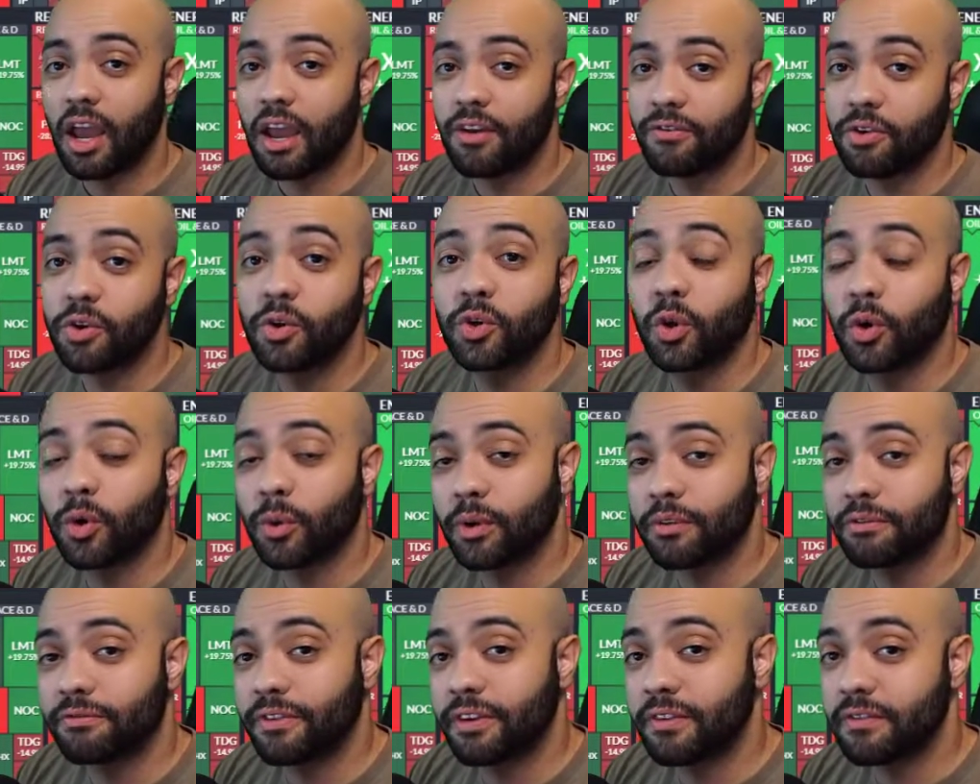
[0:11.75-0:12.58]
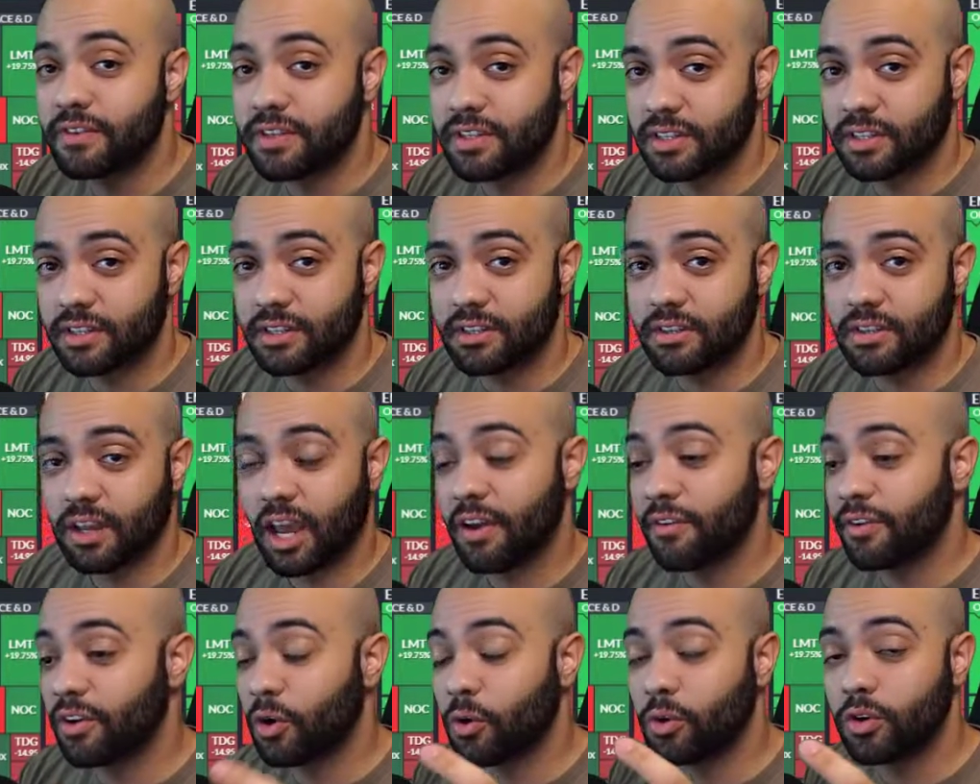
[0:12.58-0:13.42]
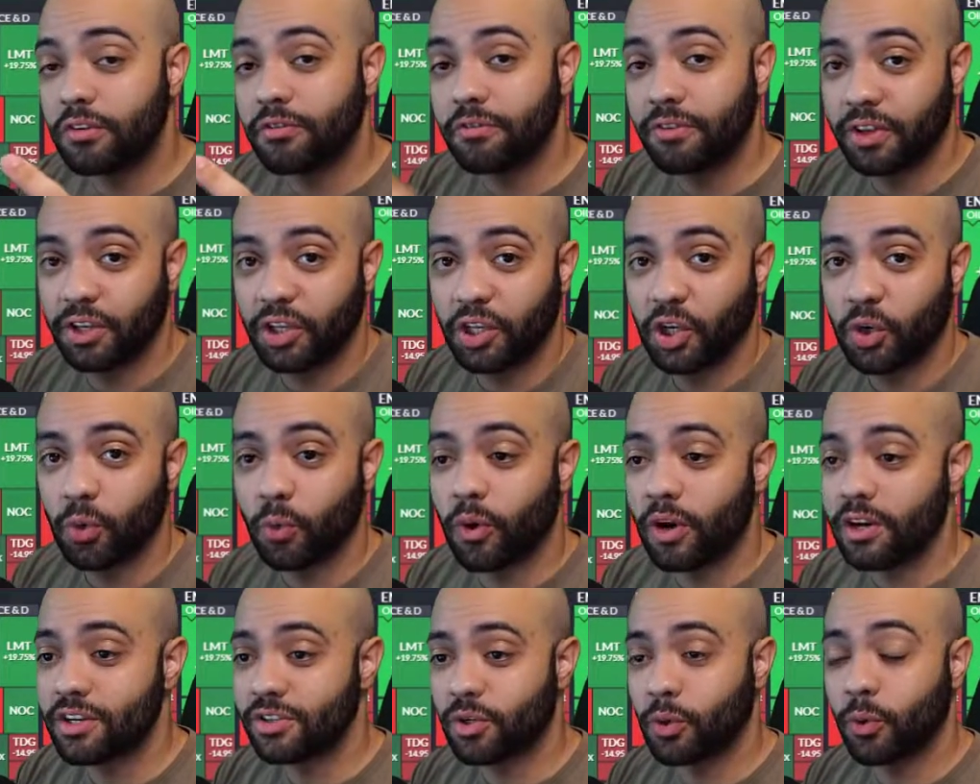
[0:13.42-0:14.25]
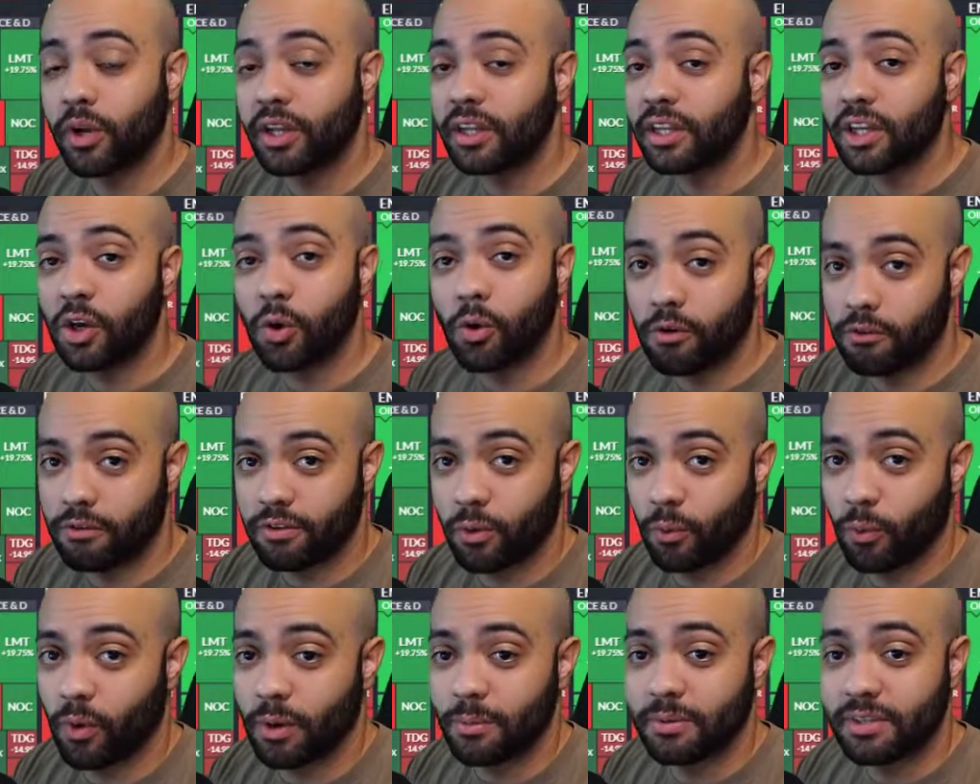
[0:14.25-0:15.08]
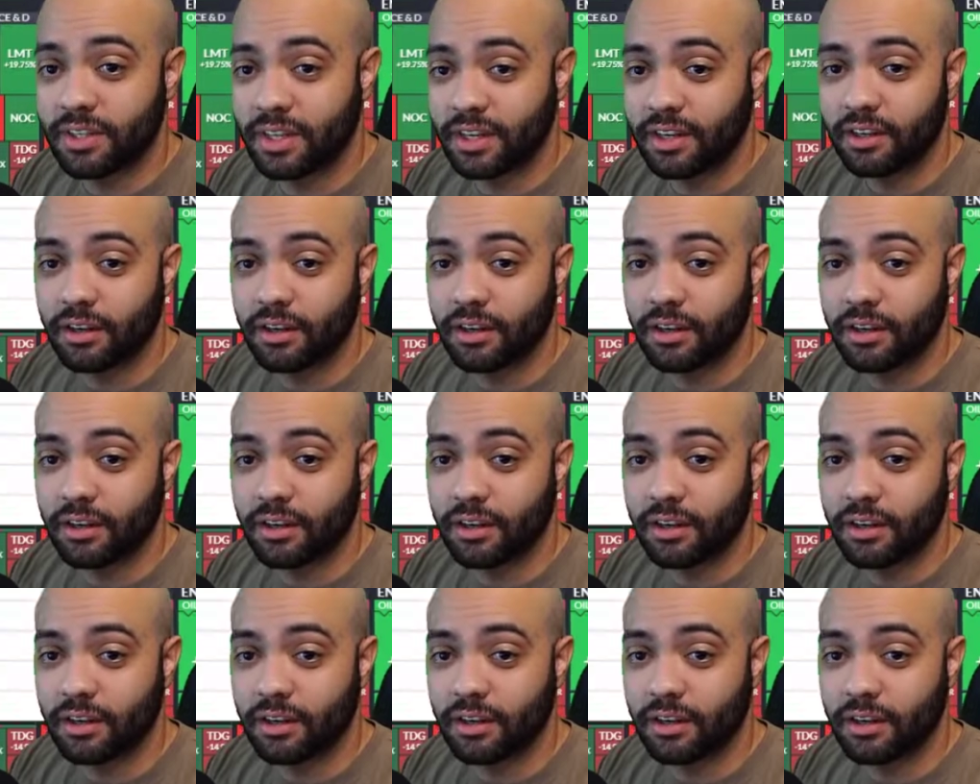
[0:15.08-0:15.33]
If you don't know what FINVIZ is, I have an older video where I just quickly go over the website,